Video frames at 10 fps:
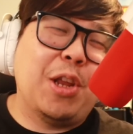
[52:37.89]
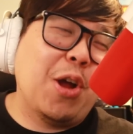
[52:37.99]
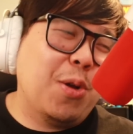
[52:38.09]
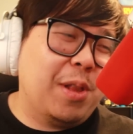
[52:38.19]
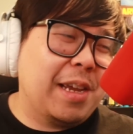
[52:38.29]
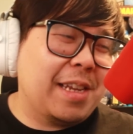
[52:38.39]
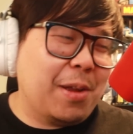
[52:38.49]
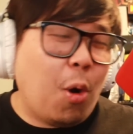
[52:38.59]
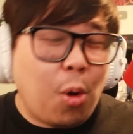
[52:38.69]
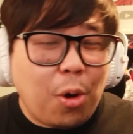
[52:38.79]
you know, like
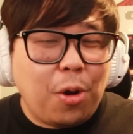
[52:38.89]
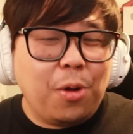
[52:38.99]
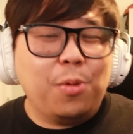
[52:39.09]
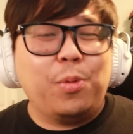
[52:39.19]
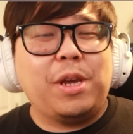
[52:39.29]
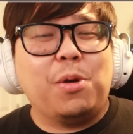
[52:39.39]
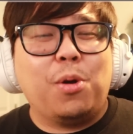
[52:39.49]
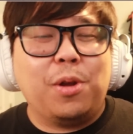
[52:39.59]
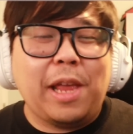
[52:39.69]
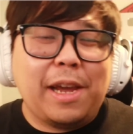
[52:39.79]
or we
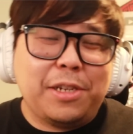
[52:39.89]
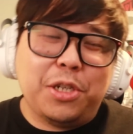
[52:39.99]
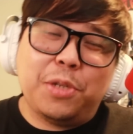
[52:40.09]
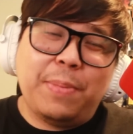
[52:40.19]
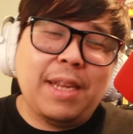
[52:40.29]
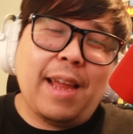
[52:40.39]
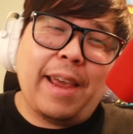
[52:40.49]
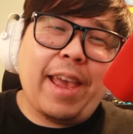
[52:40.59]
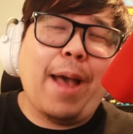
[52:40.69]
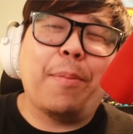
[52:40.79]
or they could just be
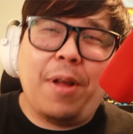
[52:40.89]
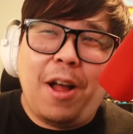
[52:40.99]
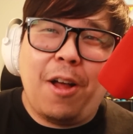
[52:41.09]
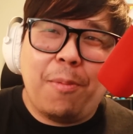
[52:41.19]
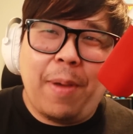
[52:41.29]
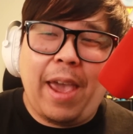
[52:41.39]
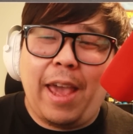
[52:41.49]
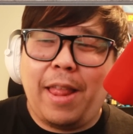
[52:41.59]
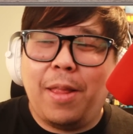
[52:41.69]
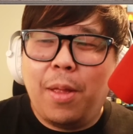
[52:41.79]
like Capcom
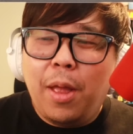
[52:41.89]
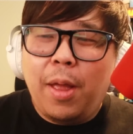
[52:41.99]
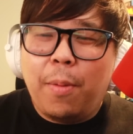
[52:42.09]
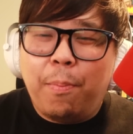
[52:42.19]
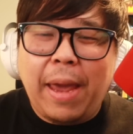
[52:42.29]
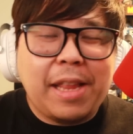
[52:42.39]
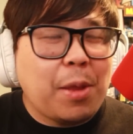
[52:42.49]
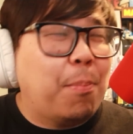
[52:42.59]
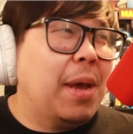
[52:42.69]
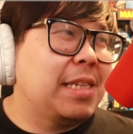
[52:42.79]
and make
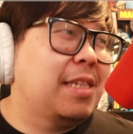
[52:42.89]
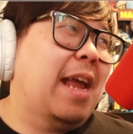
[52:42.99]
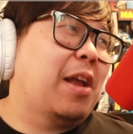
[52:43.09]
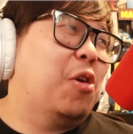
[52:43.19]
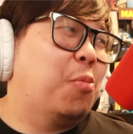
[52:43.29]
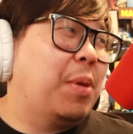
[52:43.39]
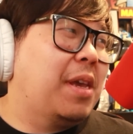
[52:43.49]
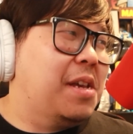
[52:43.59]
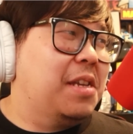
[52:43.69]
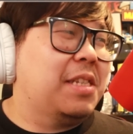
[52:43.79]
the best netcode
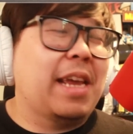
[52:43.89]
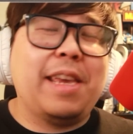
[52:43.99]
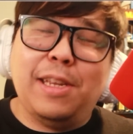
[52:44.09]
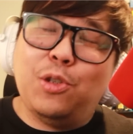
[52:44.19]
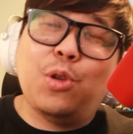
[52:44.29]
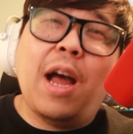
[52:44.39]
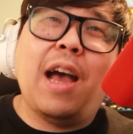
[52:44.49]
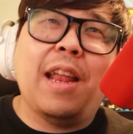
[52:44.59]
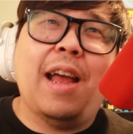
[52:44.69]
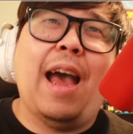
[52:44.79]
because I kid you
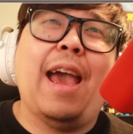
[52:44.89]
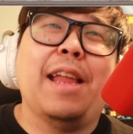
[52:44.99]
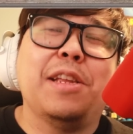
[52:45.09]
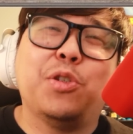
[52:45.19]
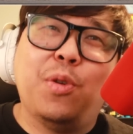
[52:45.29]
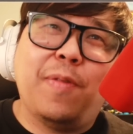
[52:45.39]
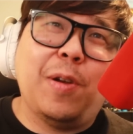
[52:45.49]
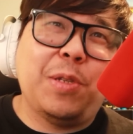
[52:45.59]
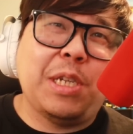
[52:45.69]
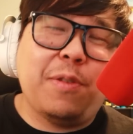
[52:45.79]
not, I had the Street
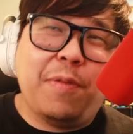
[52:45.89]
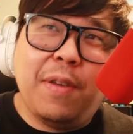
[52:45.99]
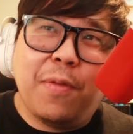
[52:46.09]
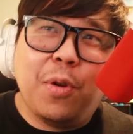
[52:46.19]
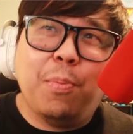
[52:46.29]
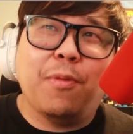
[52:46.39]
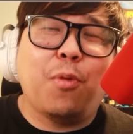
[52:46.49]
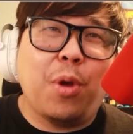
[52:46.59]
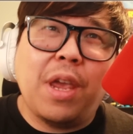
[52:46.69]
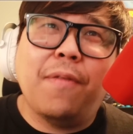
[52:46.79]
Fighter 6 fever
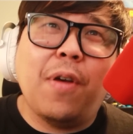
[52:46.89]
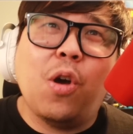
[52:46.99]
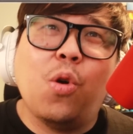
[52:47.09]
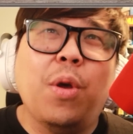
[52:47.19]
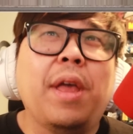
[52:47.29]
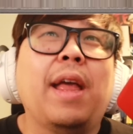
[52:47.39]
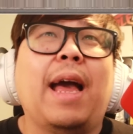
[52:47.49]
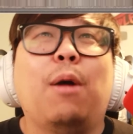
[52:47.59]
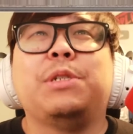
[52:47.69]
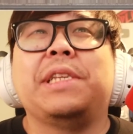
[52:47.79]
before Evo.
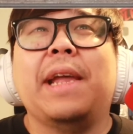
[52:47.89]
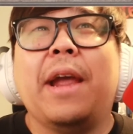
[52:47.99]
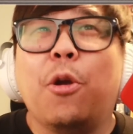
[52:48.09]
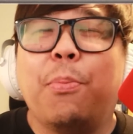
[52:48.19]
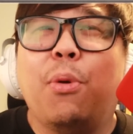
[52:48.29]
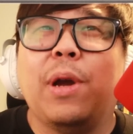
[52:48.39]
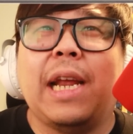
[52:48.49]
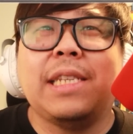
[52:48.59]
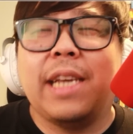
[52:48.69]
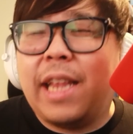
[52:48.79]
I was at the airport and
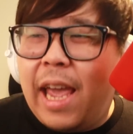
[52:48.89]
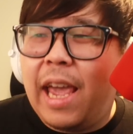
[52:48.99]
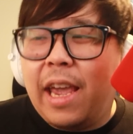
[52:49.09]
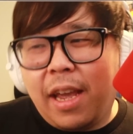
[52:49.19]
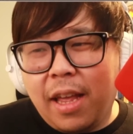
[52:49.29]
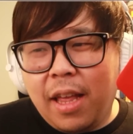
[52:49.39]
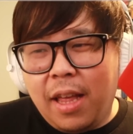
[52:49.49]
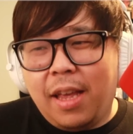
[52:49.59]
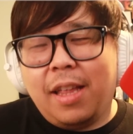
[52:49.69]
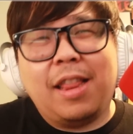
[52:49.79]
I said, "Hey,
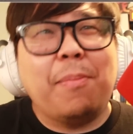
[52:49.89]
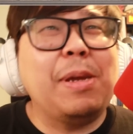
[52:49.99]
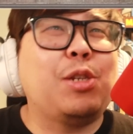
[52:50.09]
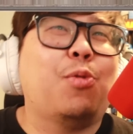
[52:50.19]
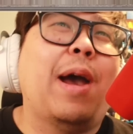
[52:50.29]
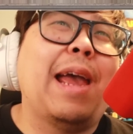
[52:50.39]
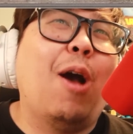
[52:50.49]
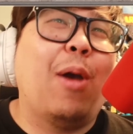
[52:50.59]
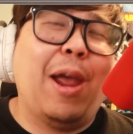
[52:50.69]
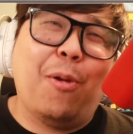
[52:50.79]
let me try
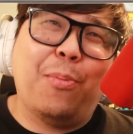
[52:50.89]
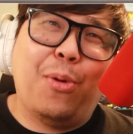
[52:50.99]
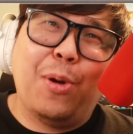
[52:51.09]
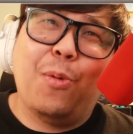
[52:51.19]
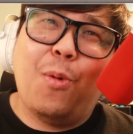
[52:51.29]
out airport